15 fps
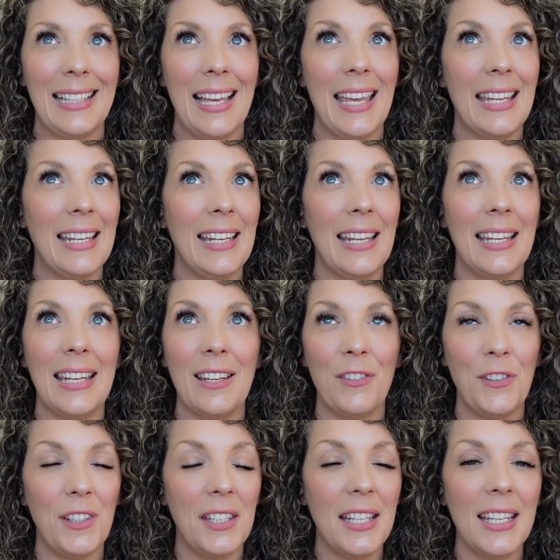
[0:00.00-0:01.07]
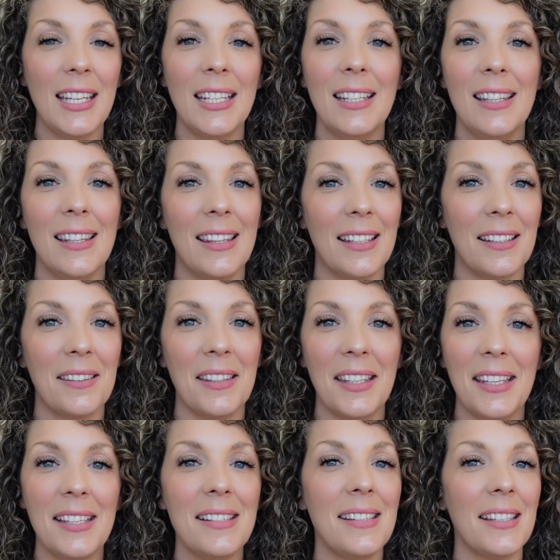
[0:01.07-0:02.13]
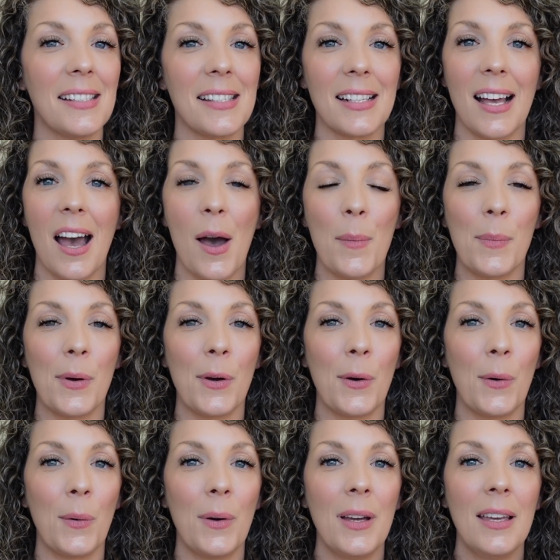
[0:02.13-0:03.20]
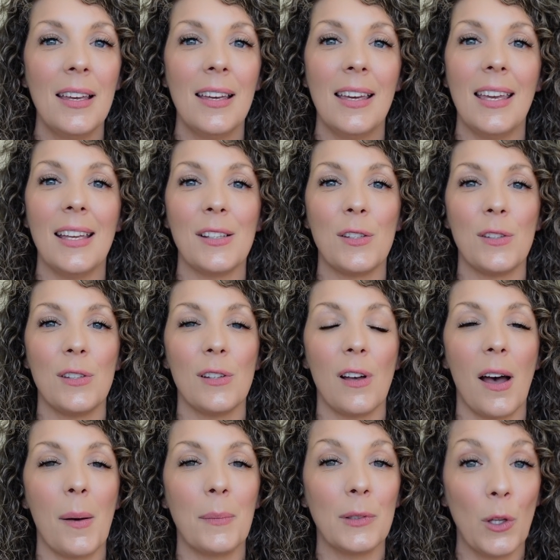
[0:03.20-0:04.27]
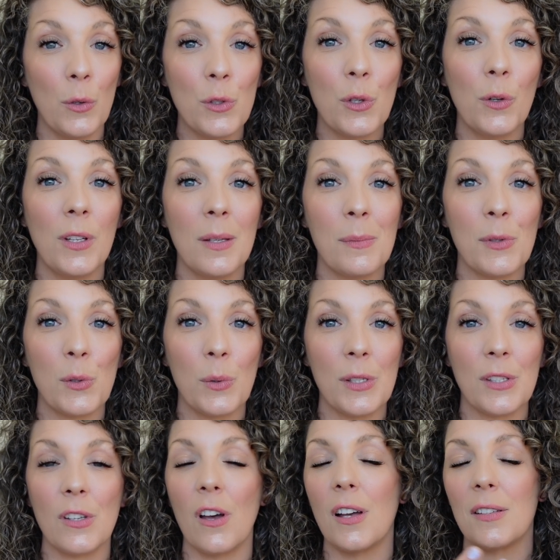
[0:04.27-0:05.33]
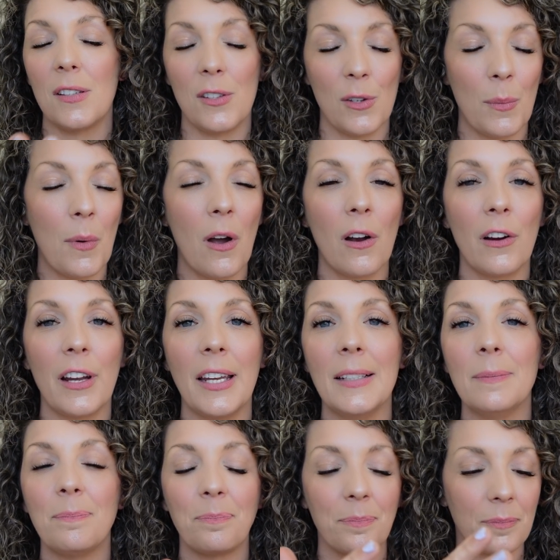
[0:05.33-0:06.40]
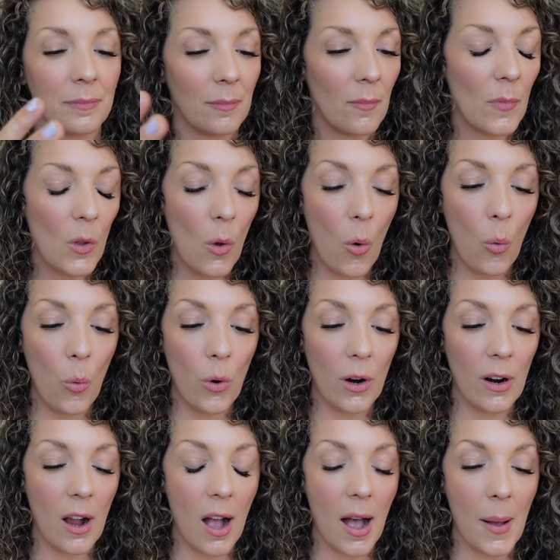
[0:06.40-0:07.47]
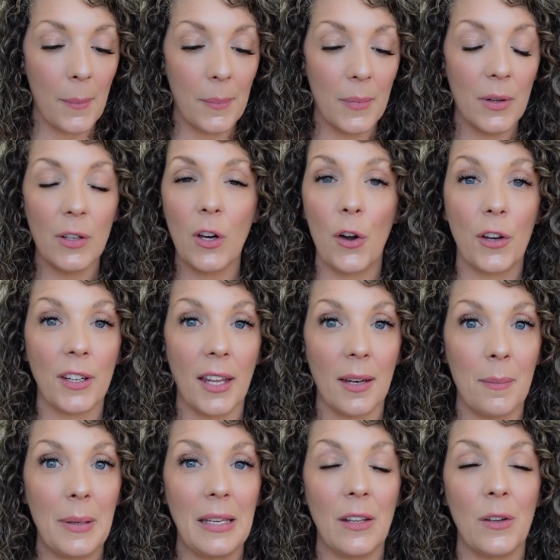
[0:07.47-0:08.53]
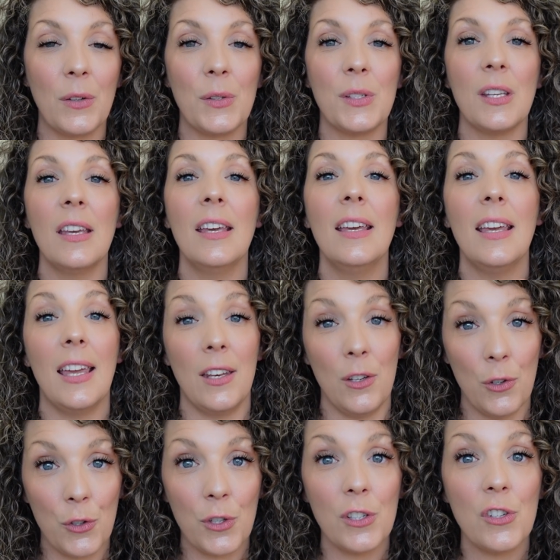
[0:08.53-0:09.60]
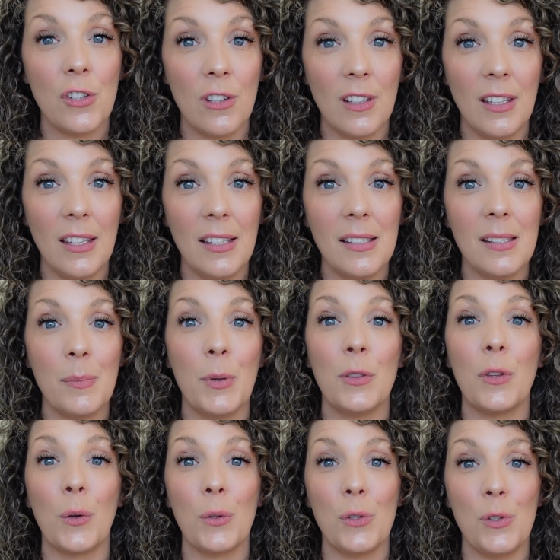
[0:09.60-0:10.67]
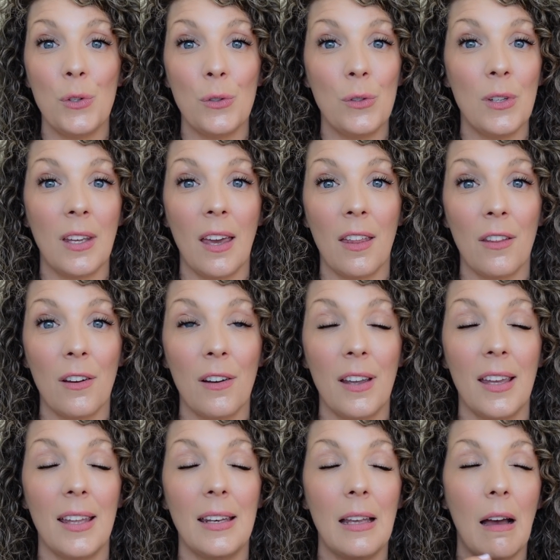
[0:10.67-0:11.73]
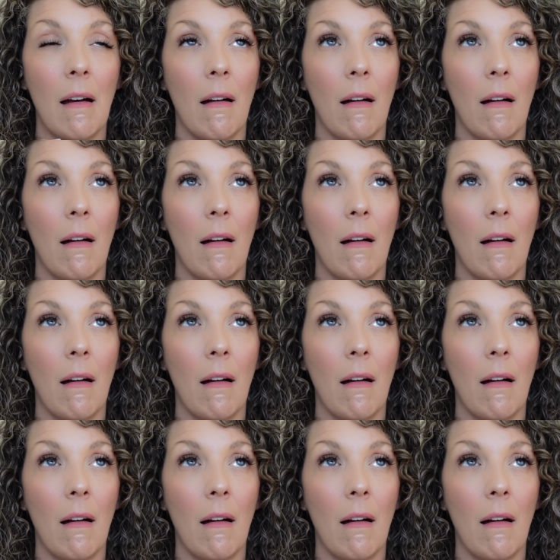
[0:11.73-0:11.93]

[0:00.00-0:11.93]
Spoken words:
And if you need the easiest combo, it's low sodium soy sauce, tamari, or coconut aminos and nutritional yeast. Put those two together and